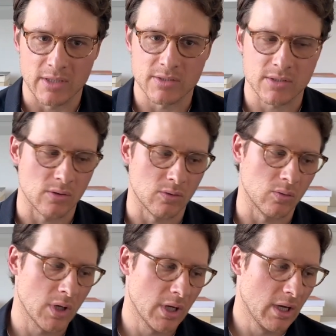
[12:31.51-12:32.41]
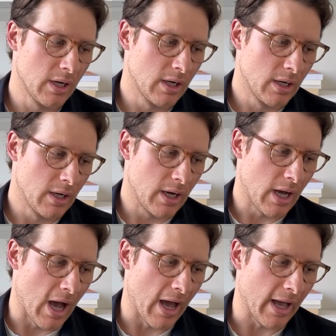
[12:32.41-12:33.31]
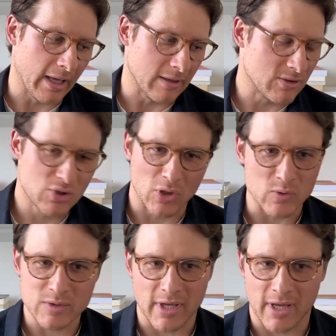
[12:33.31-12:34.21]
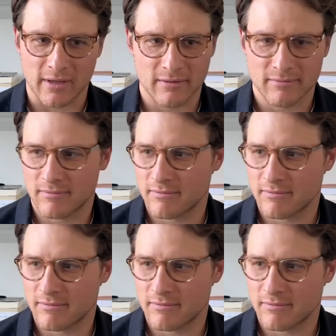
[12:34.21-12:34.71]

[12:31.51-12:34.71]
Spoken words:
And so I chose like